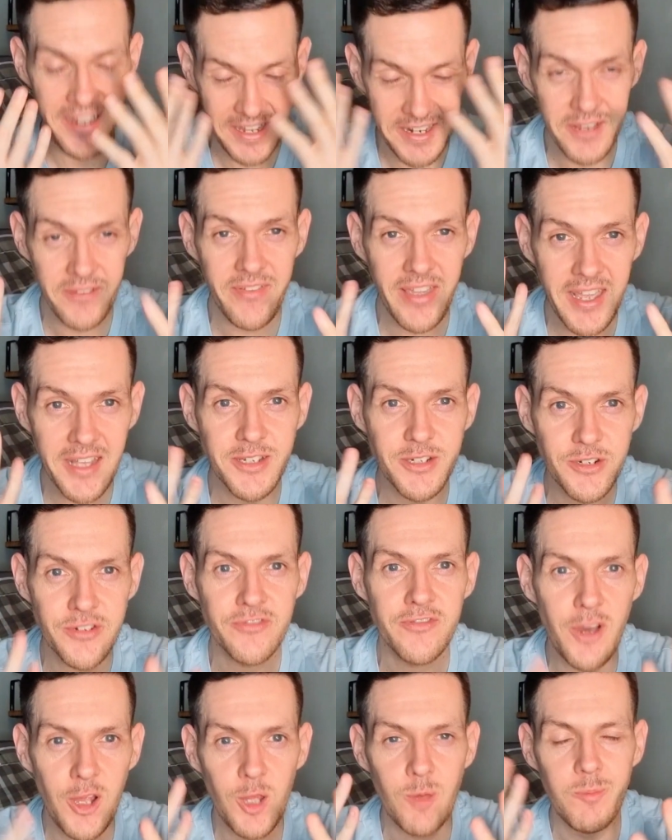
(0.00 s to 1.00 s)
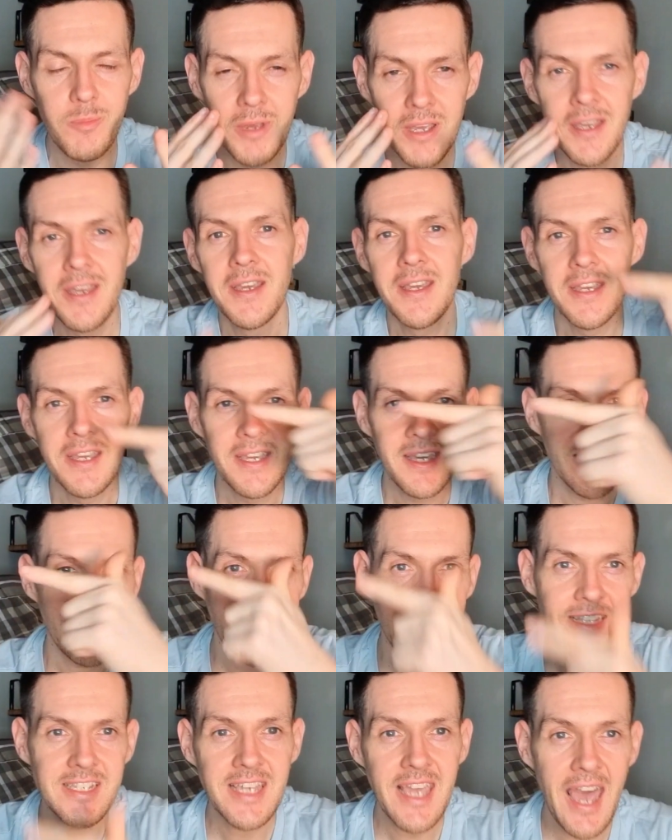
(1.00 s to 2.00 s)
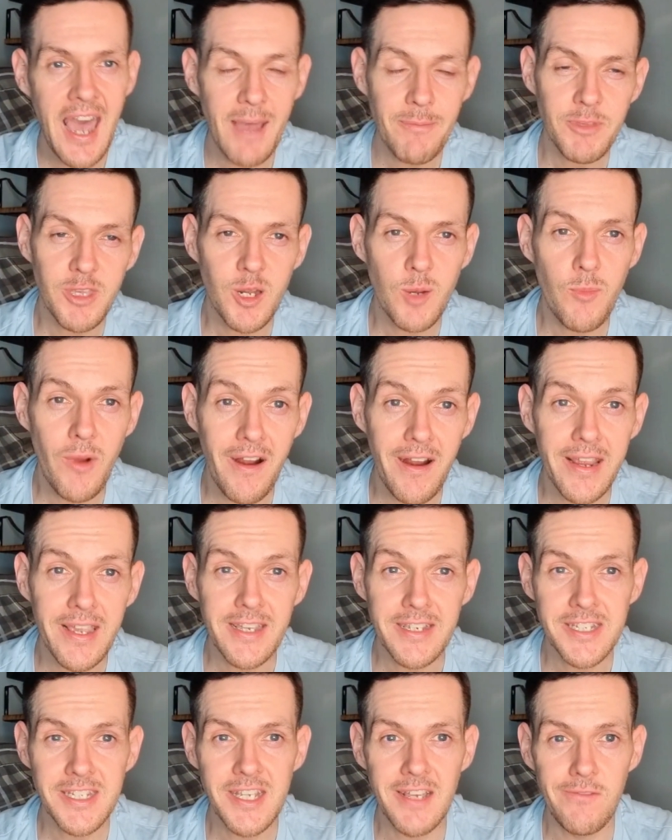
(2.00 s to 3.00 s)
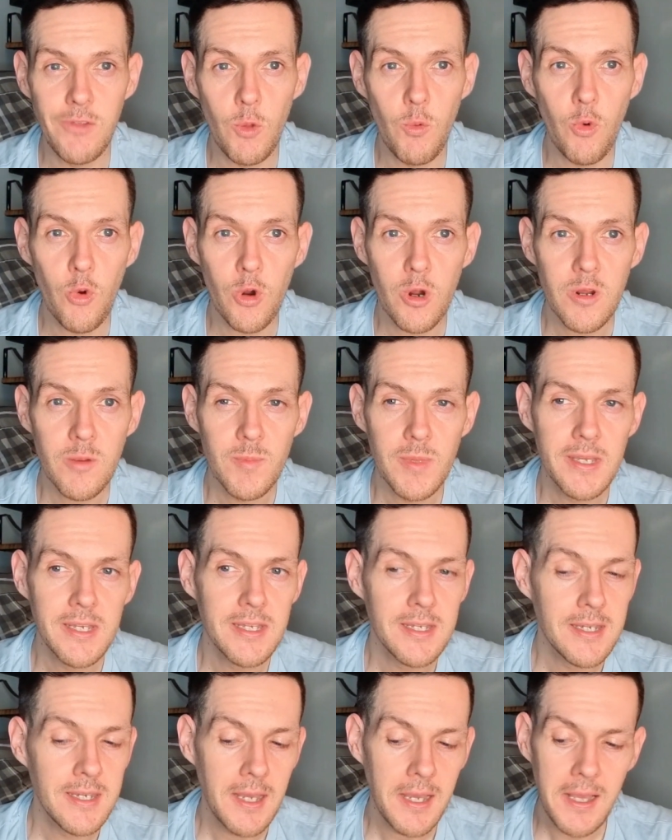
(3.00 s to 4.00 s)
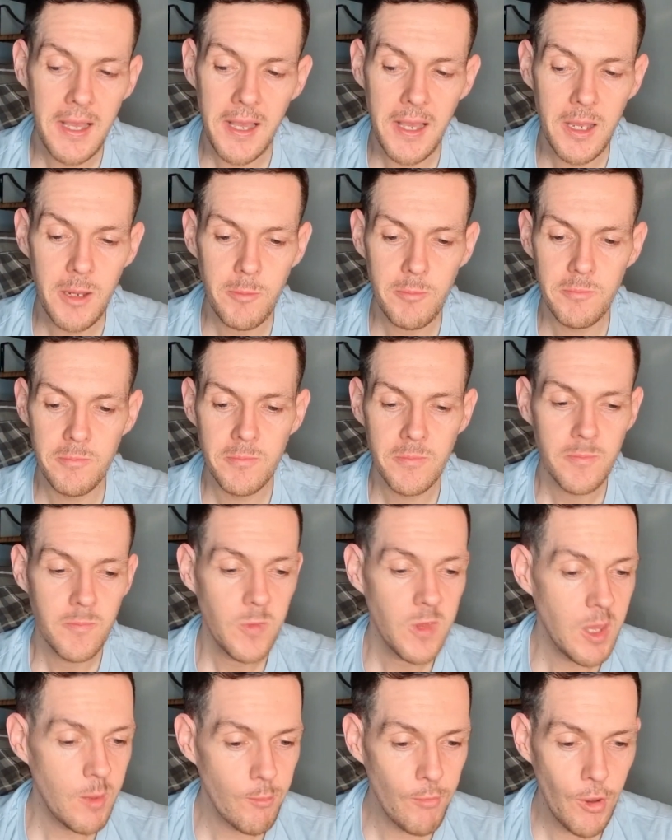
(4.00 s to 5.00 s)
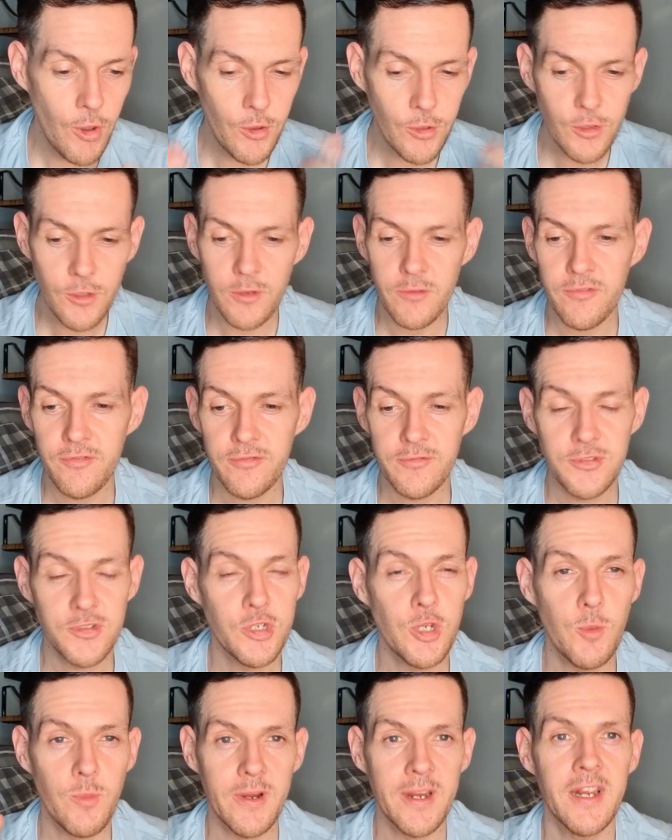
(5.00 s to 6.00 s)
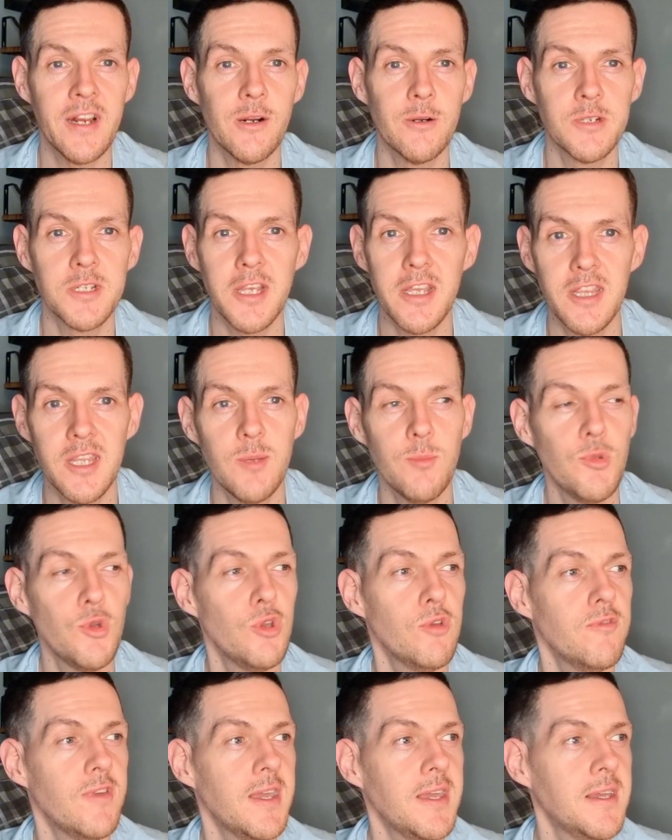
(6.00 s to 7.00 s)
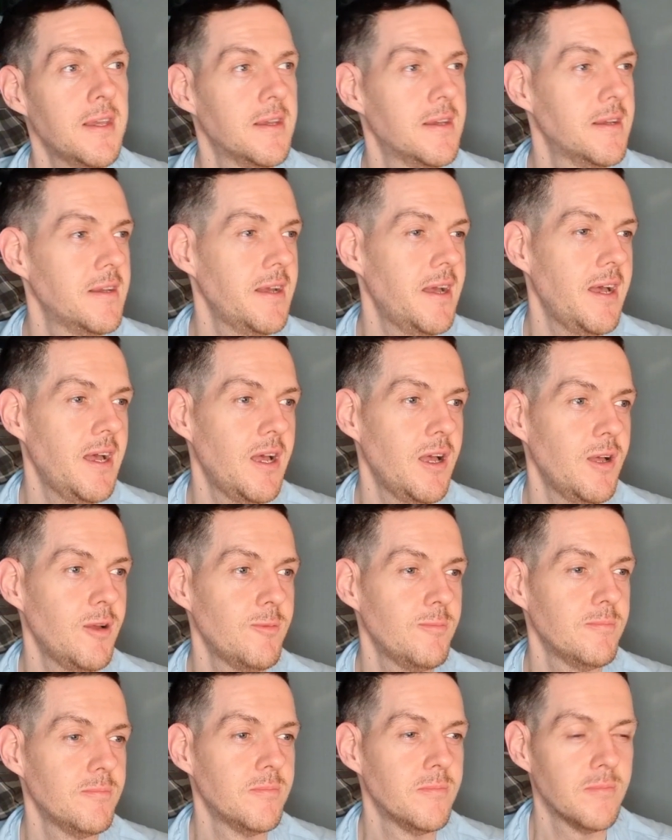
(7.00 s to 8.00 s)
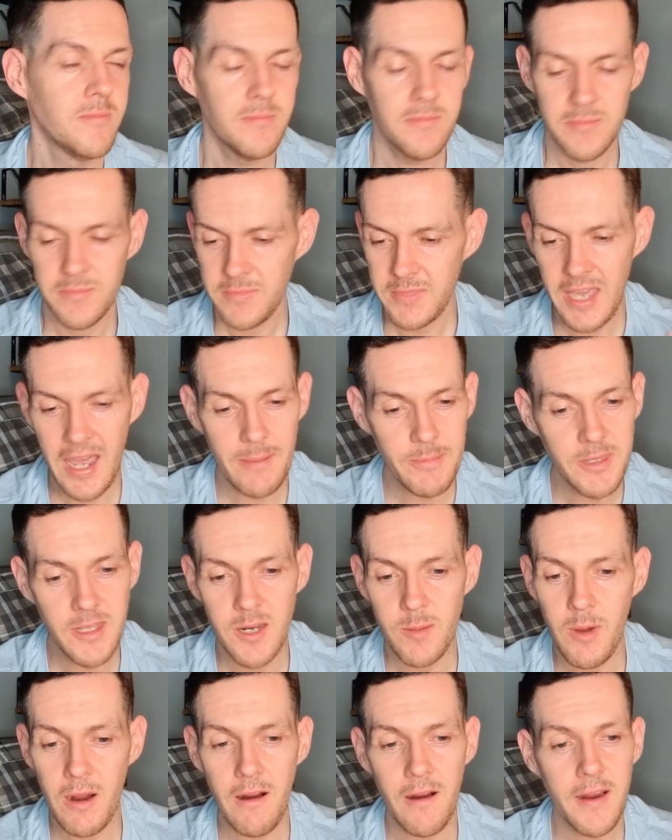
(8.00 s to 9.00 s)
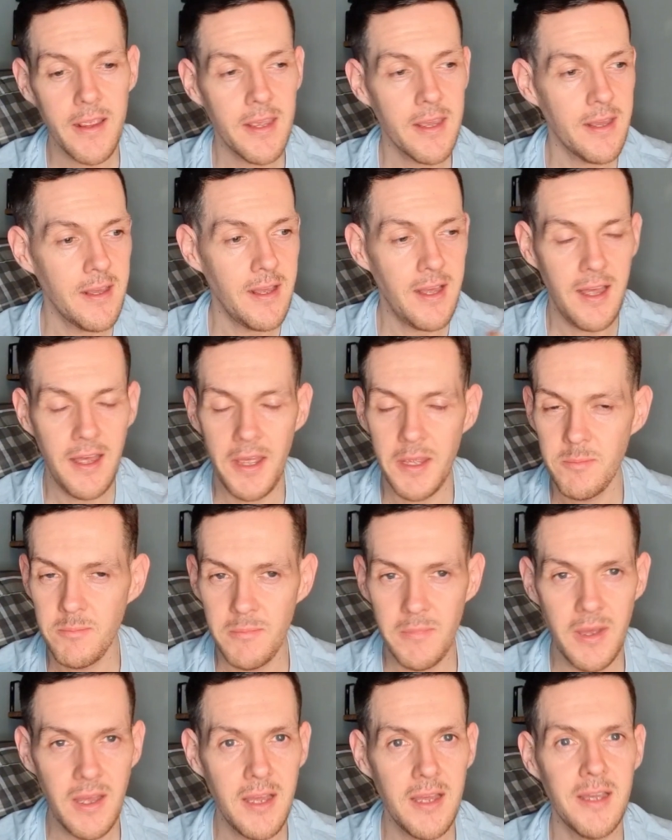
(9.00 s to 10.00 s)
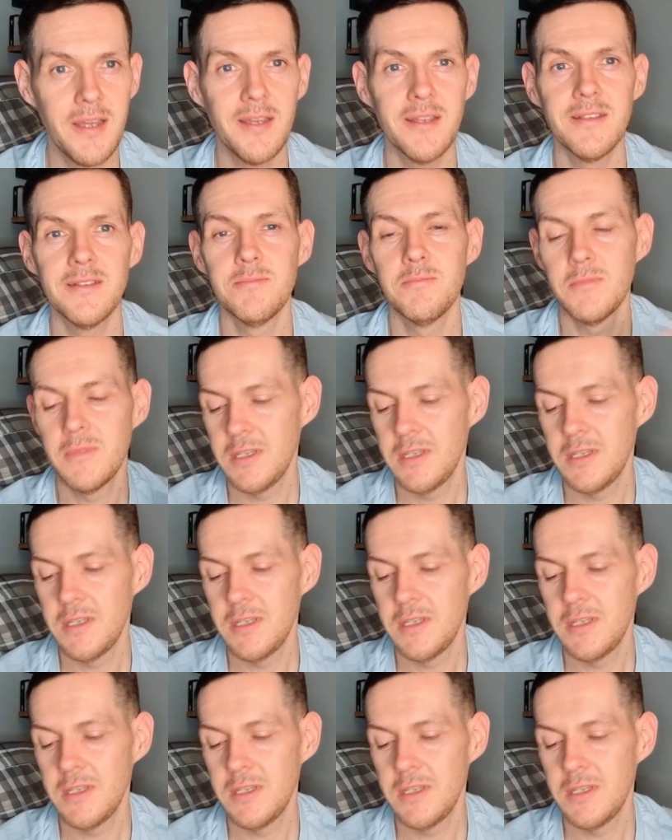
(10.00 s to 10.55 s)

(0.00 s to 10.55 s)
an Avengers film. It's Captain America Civil War. Um, the amount of superheroes in the movie, um, Captain America, Ant Man,